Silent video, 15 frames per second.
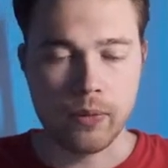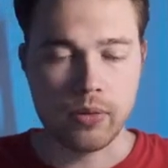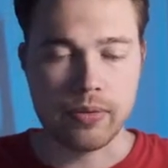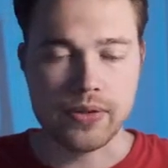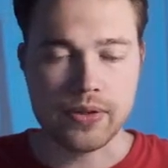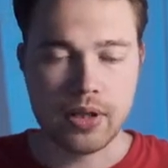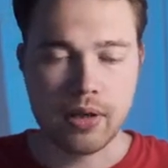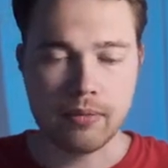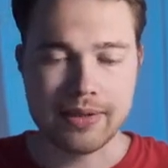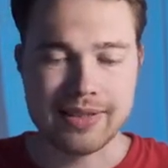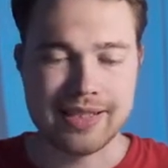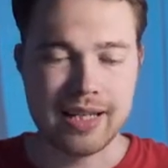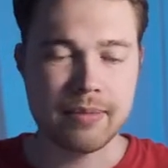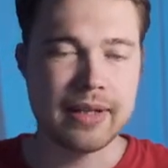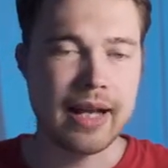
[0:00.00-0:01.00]

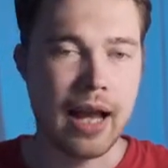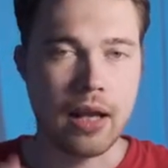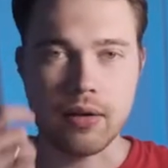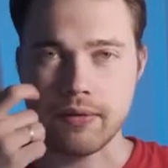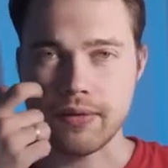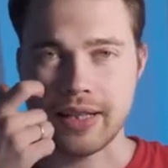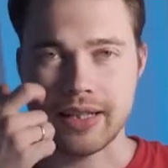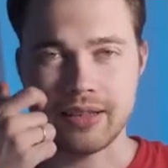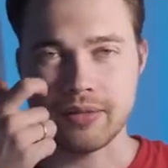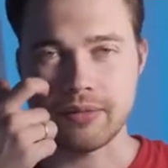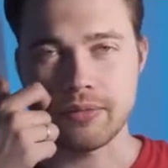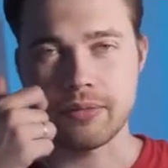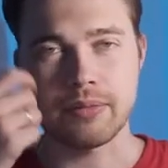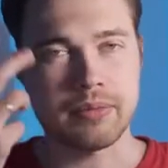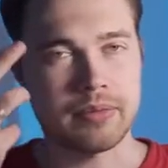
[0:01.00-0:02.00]
some kind of like,
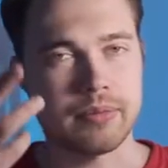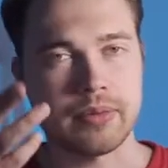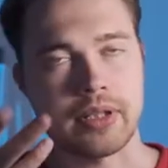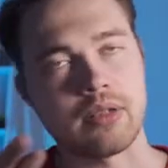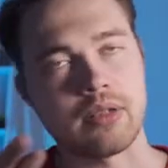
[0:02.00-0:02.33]
well,